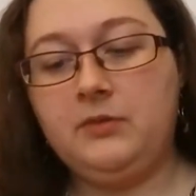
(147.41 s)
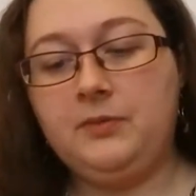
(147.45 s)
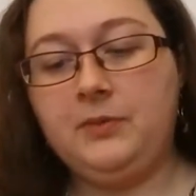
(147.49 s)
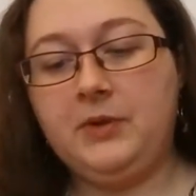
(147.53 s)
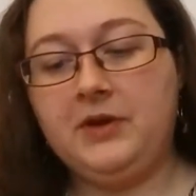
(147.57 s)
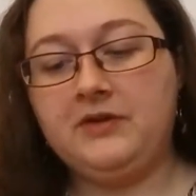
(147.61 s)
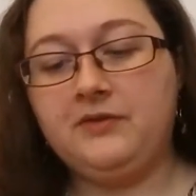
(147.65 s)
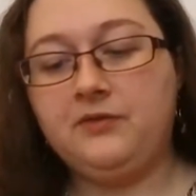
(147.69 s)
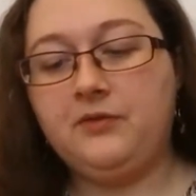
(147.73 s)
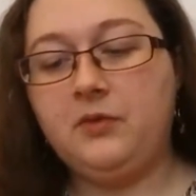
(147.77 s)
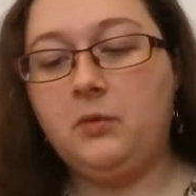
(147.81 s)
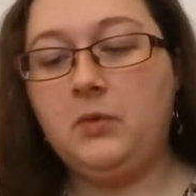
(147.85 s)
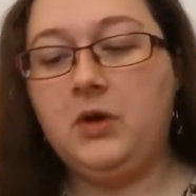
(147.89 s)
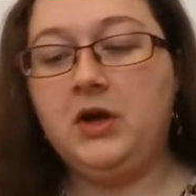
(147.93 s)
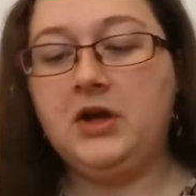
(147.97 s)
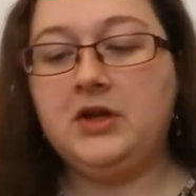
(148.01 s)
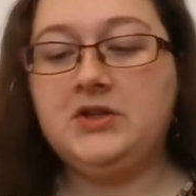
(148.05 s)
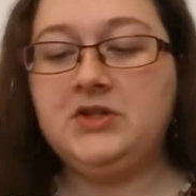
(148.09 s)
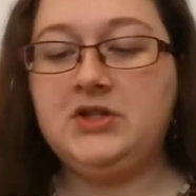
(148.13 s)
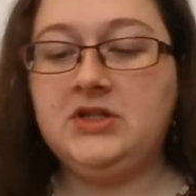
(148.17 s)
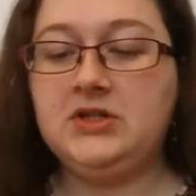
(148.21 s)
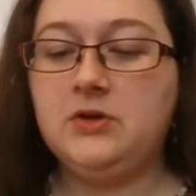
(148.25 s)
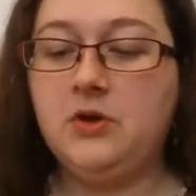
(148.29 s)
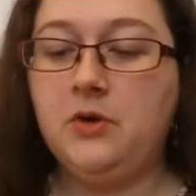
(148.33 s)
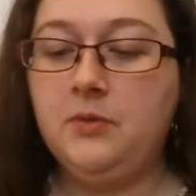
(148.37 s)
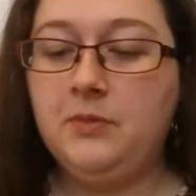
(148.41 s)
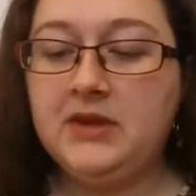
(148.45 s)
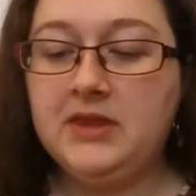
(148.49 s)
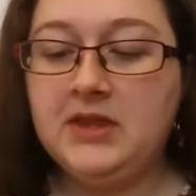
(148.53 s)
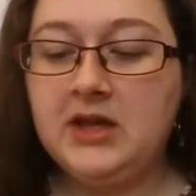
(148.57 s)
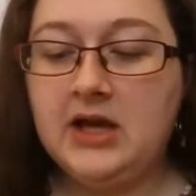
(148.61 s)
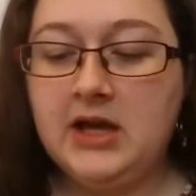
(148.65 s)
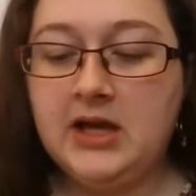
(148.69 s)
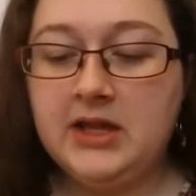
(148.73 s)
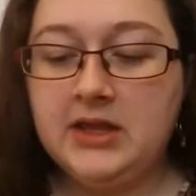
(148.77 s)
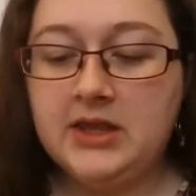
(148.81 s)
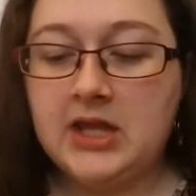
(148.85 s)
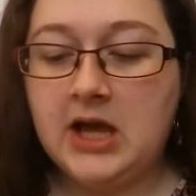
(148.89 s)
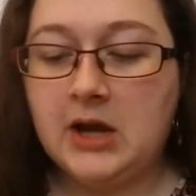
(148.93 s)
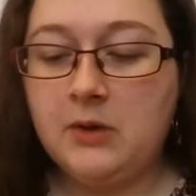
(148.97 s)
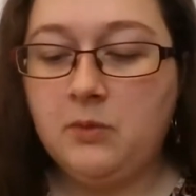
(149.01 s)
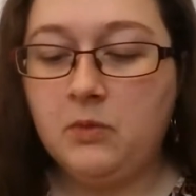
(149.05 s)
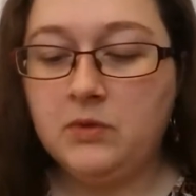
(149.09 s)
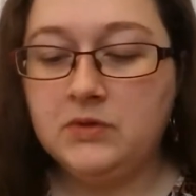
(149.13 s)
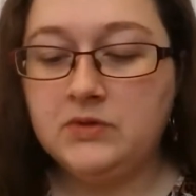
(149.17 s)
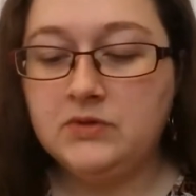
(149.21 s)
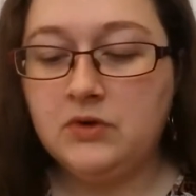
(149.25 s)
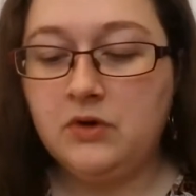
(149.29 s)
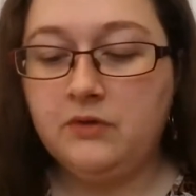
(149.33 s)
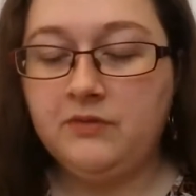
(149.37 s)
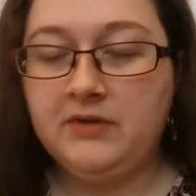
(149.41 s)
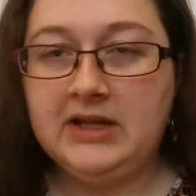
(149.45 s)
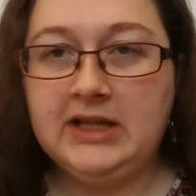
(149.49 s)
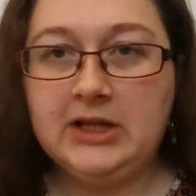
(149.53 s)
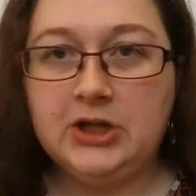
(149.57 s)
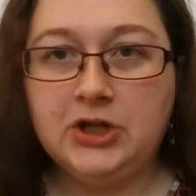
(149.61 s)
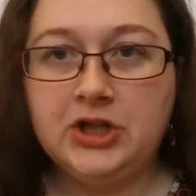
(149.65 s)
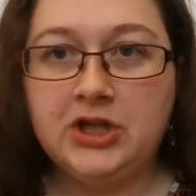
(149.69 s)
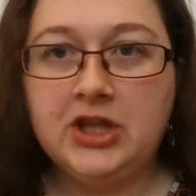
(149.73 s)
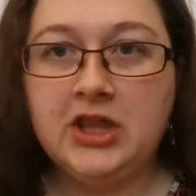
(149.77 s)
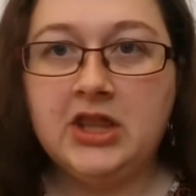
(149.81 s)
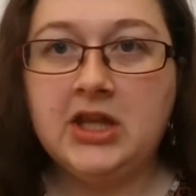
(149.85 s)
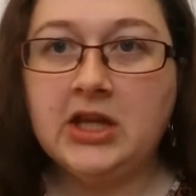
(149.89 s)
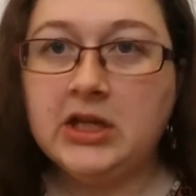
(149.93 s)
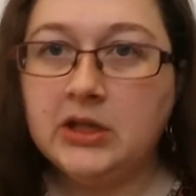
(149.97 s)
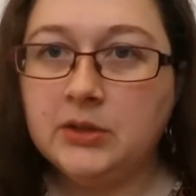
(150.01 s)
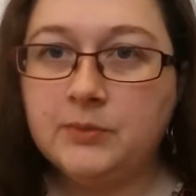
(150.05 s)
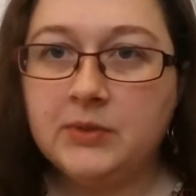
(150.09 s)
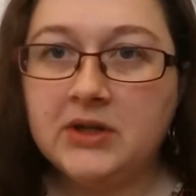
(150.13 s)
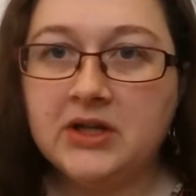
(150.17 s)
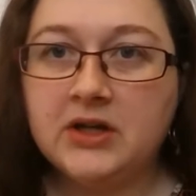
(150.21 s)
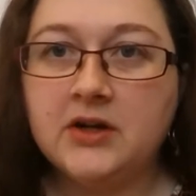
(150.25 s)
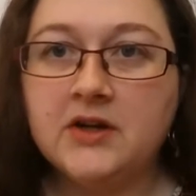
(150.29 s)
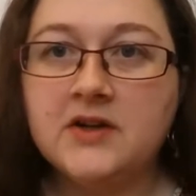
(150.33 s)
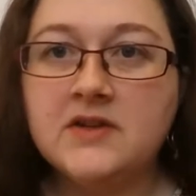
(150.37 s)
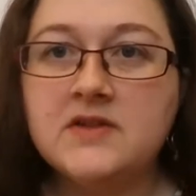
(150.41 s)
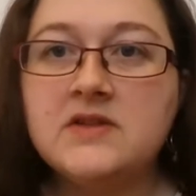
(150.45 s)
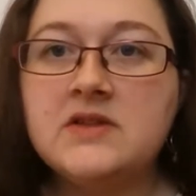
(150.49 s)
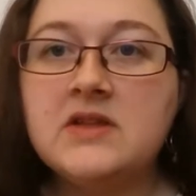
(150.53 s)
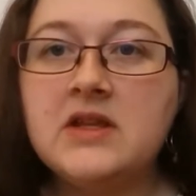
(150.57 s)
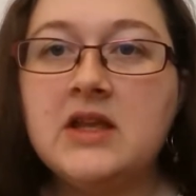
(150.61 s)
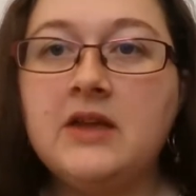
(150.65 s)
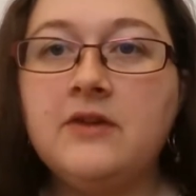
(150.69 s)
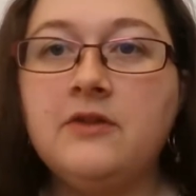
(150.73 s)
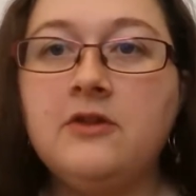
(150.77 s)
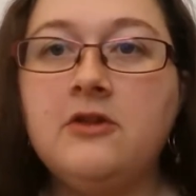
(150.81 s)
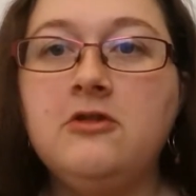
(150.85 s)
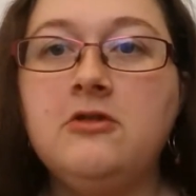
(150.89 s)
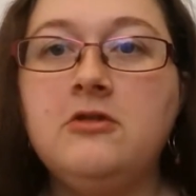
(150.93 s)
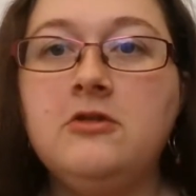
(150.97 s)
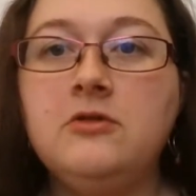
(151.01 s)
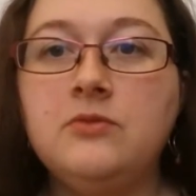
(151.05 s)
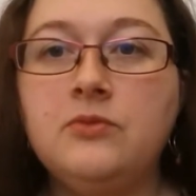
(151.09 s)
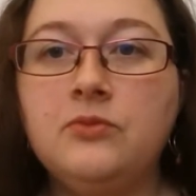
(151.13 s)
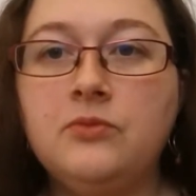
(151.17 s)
person from work, she told me that that was not really a good thing, because if you